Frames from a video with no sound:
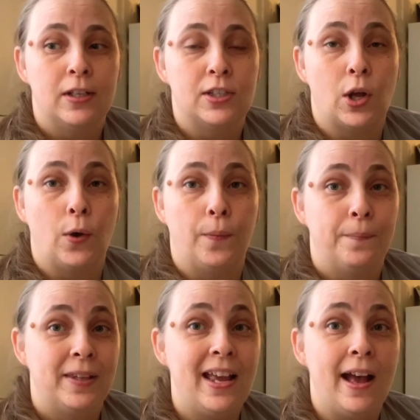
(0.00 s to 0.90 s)
So
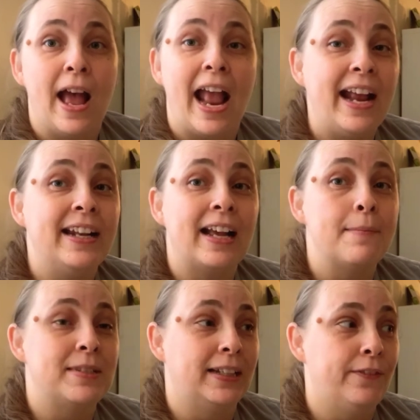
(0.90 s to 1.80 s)
yeah, and it
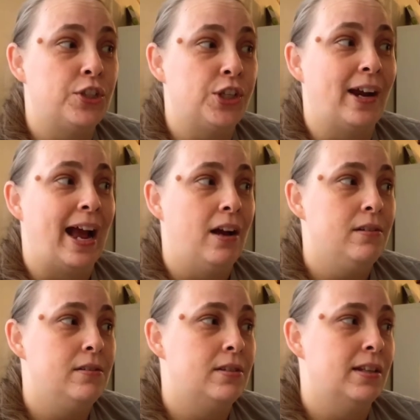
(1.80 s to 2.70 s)
comes delivered to your
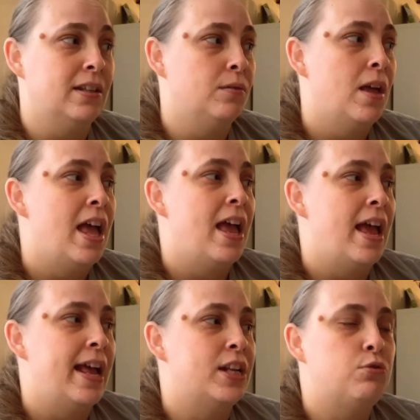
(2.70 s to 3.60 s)
house, and
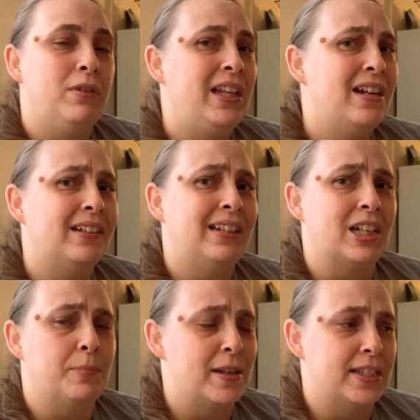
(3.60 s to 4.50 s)
it's really not that
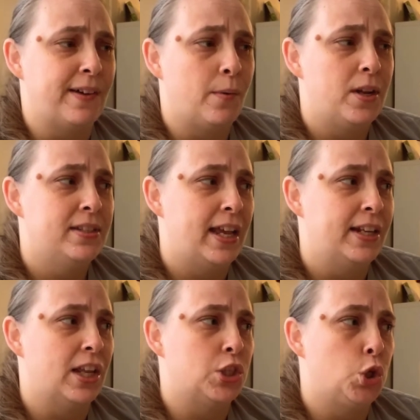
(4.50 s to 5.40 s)
expensive. I want to say
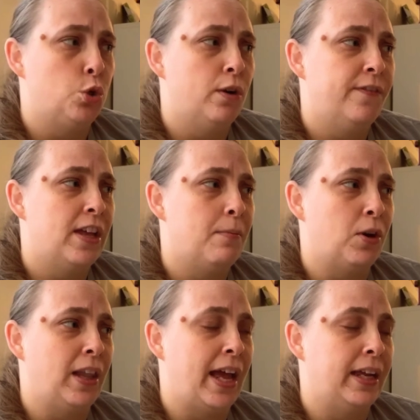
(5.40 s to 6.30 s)
the two of them
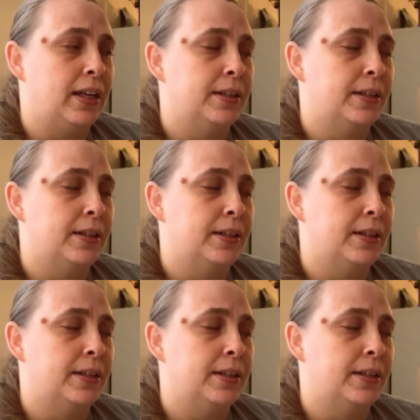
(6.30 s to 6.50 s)
are like